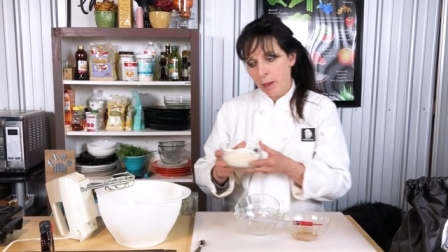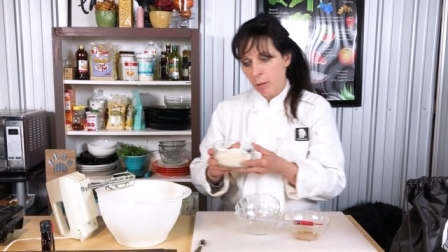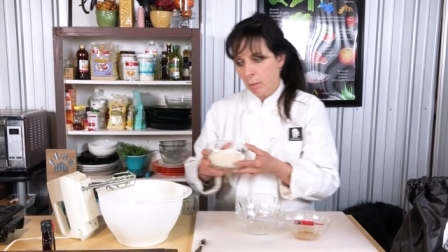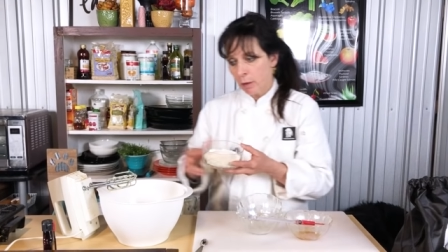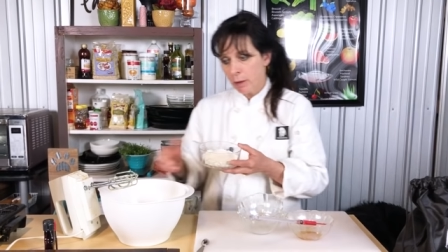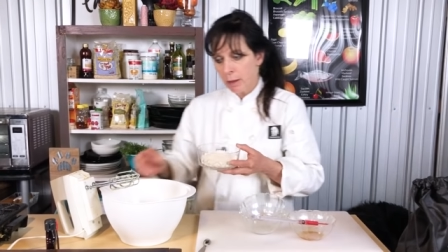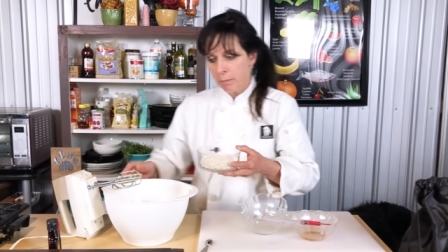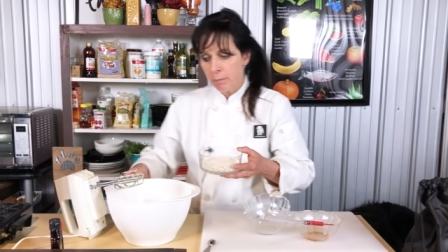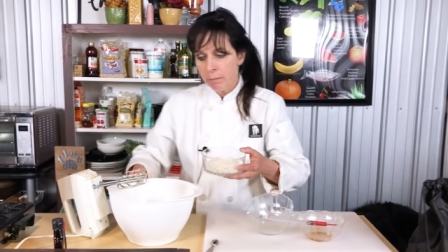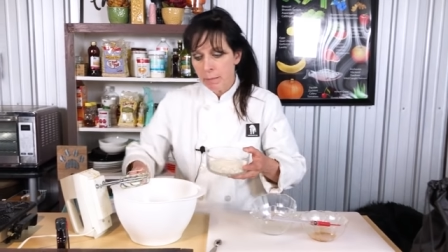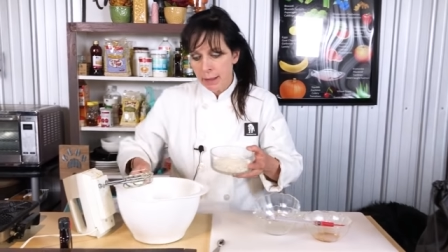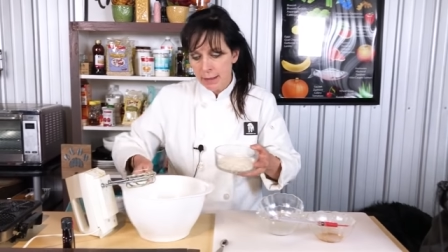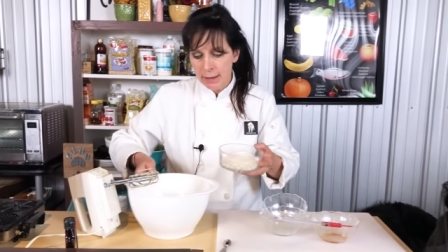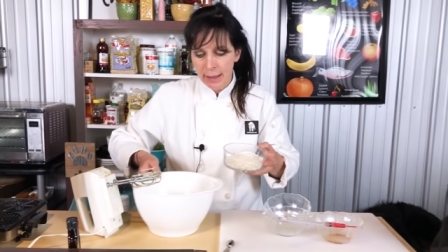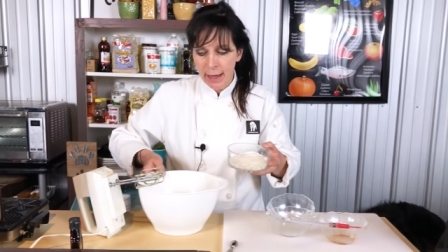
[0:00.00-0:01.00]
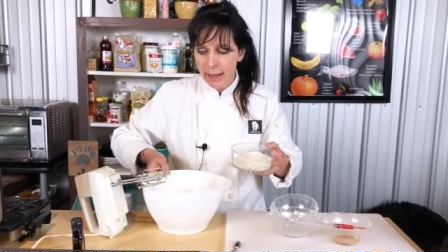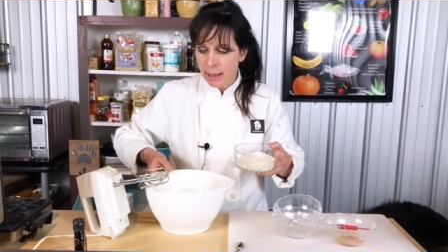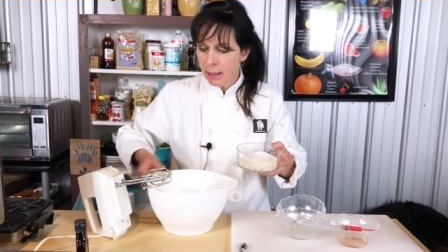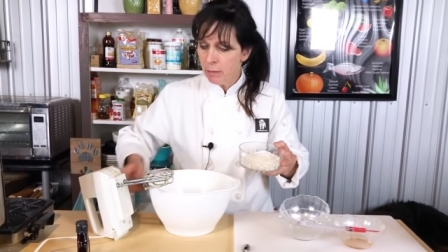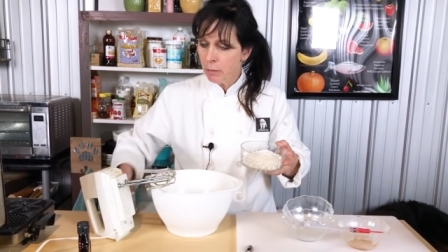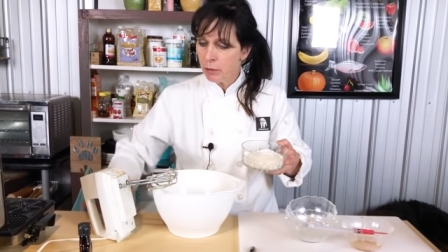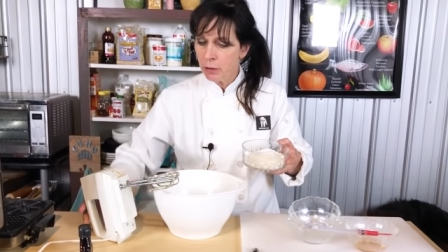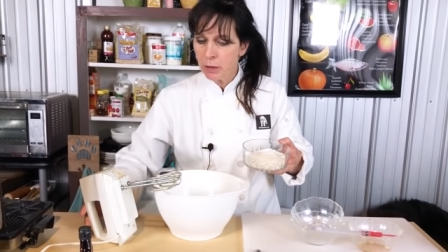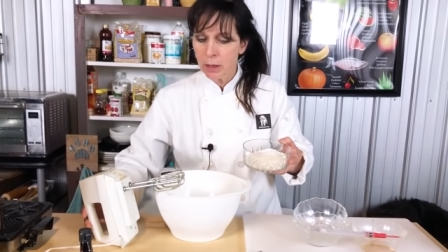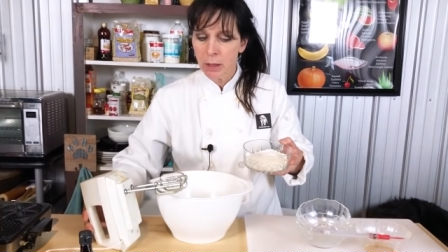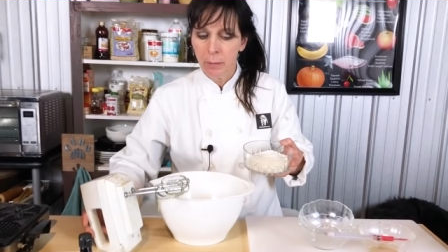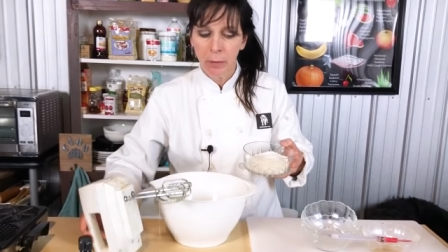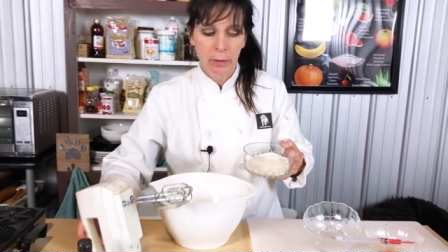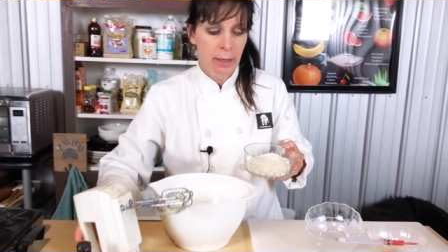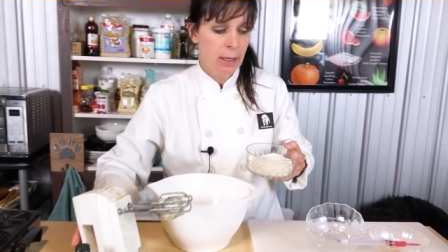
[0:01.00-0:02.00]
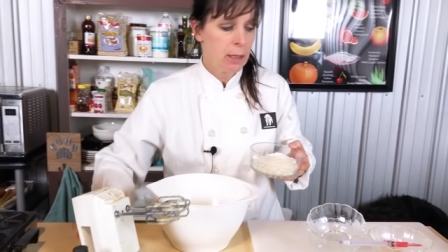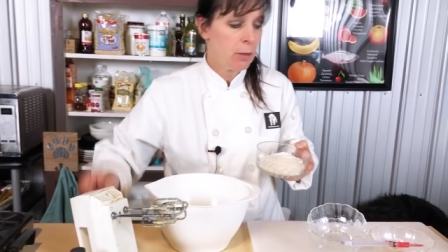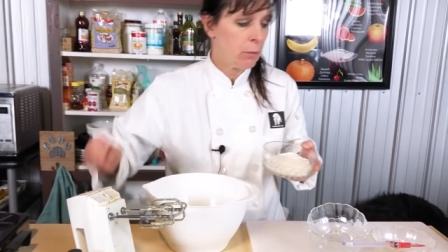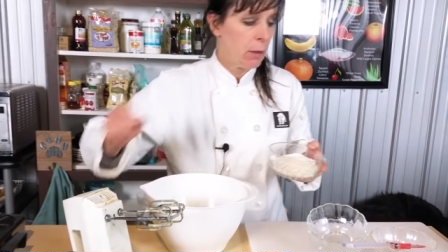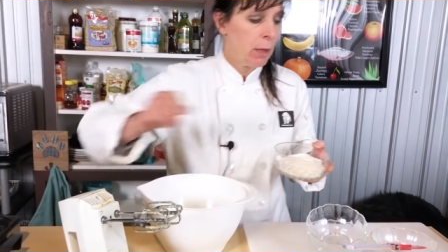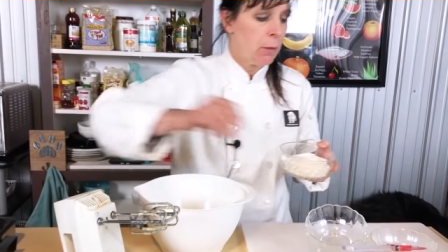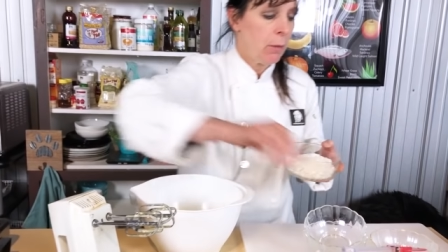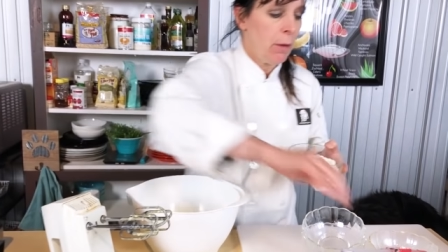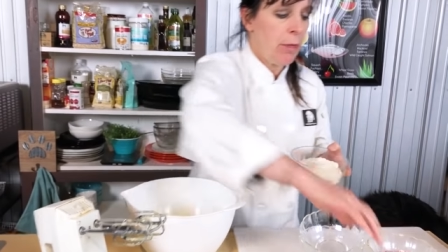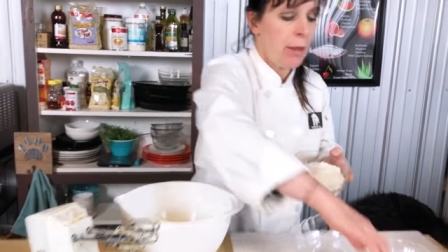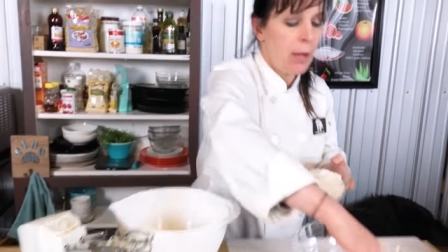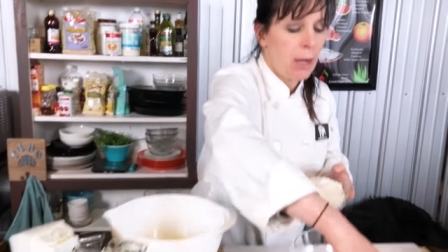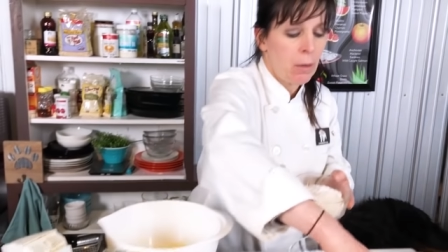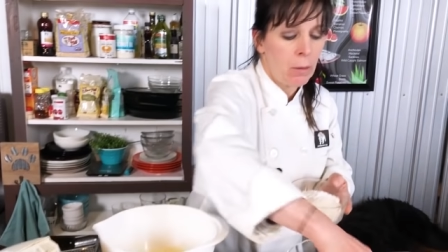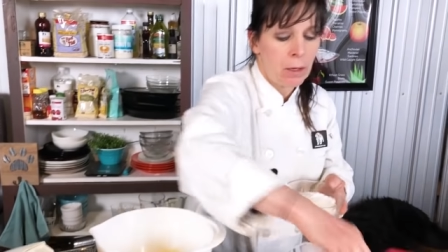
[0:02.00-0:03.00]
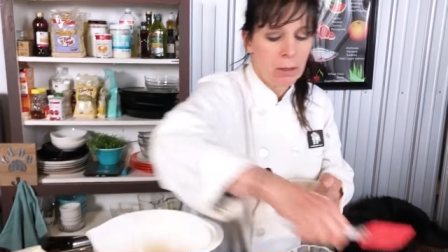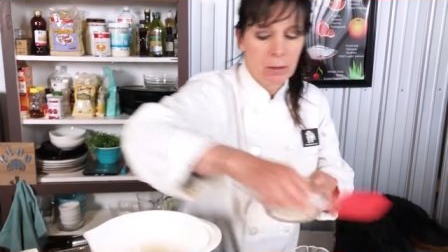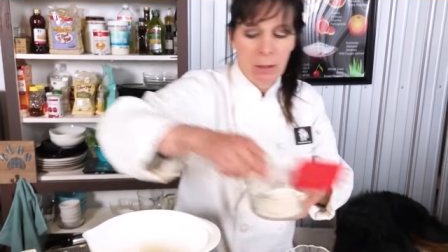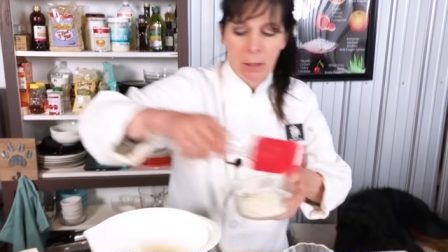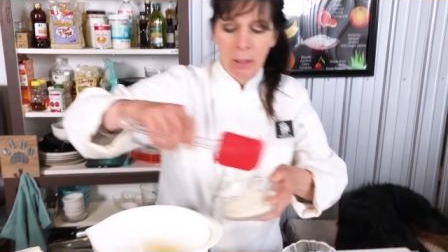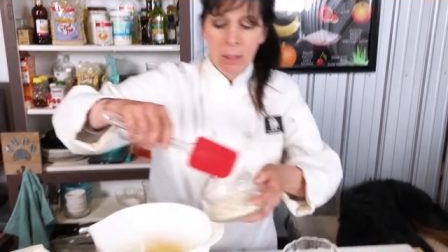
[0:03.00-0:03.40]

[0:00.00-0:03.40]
And we're going to mix that in. We're just going to put that in right with our